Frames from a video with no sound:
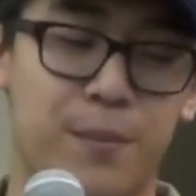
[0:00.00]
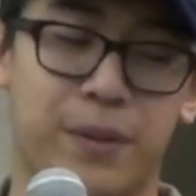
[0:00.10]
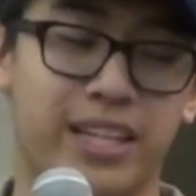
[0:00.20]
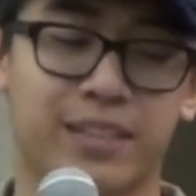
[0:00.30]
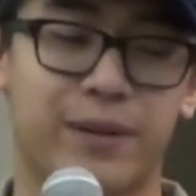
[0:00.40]

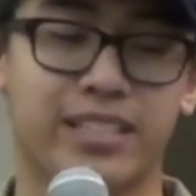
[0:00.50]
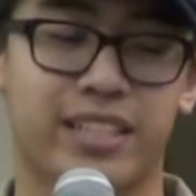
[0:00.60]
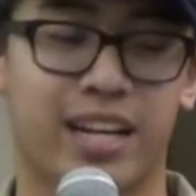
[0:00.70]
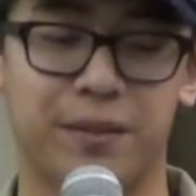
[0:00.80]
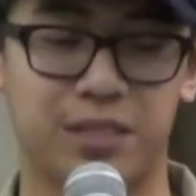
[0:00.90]
paying my
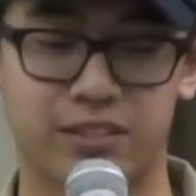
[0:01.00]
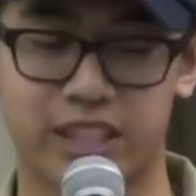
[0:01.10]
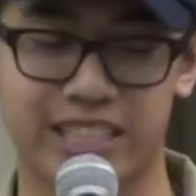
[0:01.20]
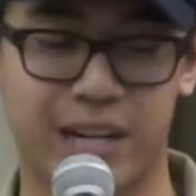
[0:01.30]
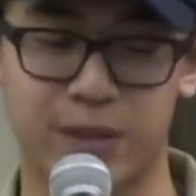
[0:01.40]
time to
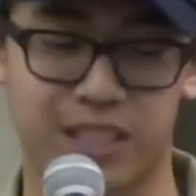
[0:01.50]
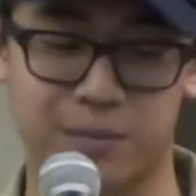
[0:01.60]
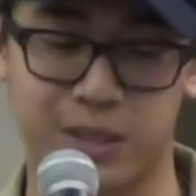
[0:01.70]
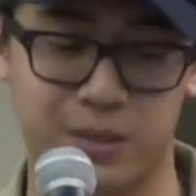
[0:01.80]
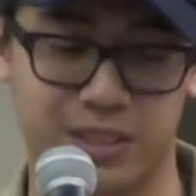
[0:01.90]
rush hour
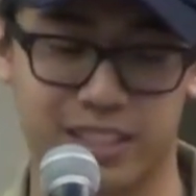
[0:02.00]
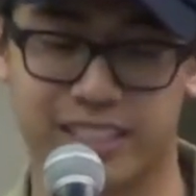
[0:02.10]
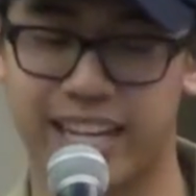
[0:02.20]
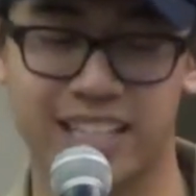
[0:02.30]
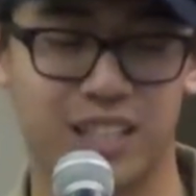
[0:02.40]
commutes and
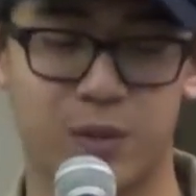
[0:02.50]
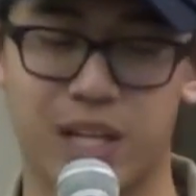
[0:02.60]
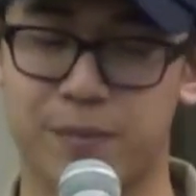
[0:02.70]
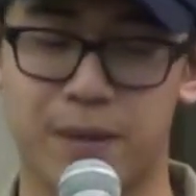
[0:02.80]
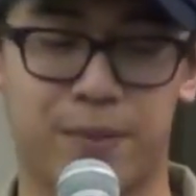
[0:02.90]
scanning
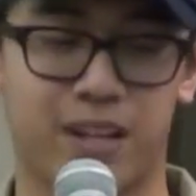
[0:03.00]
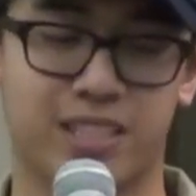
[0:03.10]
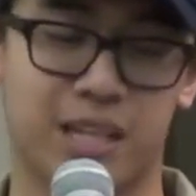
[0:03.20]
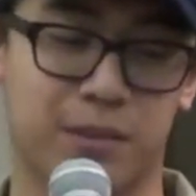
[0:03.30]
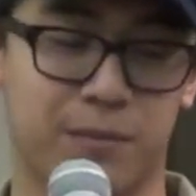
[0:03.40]
away my
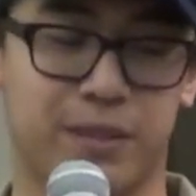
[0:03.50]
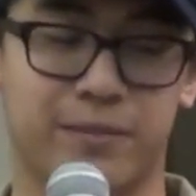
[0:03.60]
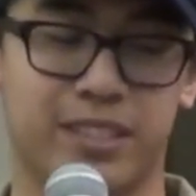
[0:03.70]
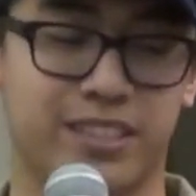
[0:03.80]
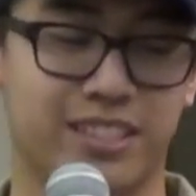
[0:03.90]
part-time
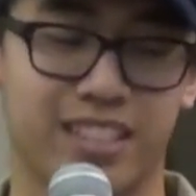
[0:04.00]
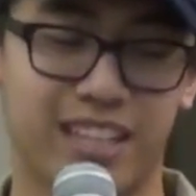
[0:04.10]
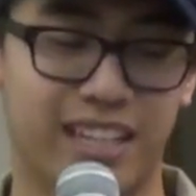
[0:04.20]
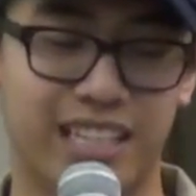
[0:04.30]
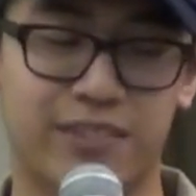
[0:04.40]
commitments,
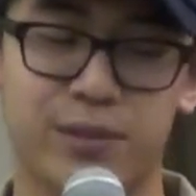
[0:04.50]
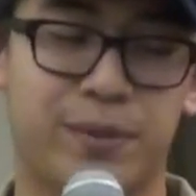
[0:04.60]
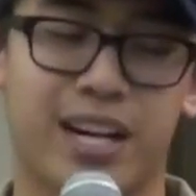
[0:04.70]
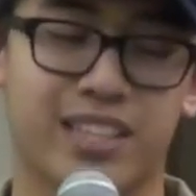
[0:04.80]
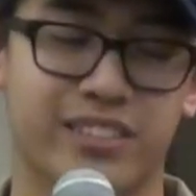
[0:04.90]
never
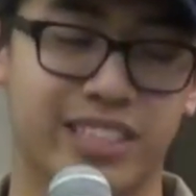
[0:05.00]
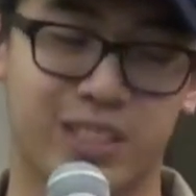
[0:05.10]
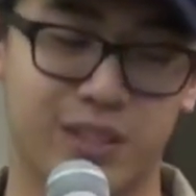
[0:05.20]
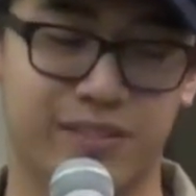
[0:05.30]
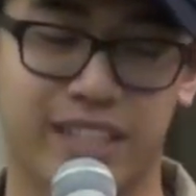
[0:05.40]
bothering
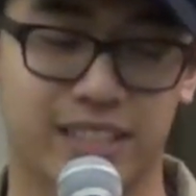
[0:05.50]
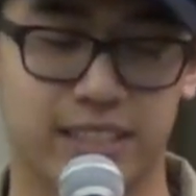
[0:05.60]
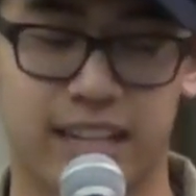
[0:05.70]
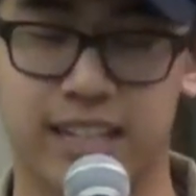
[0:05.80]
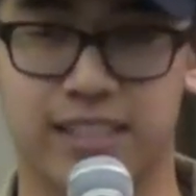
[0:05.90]
to
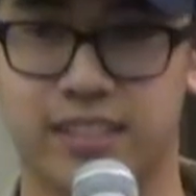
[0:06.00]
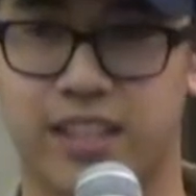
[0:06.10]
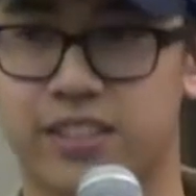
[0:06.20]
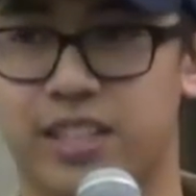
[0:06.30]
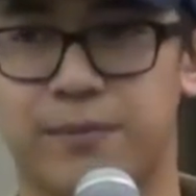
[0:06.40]
invest in anything
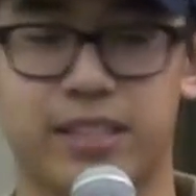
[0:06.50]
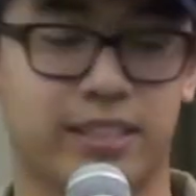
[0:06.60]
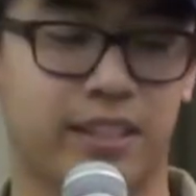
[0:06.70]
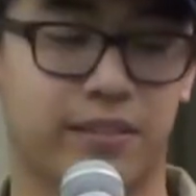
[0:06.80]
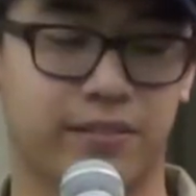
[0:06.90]
other than
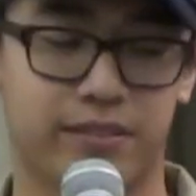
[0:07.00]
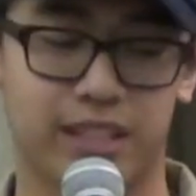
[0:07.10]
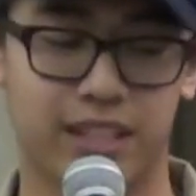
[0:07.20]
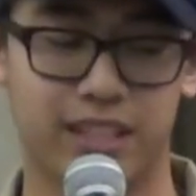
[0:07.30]
myself.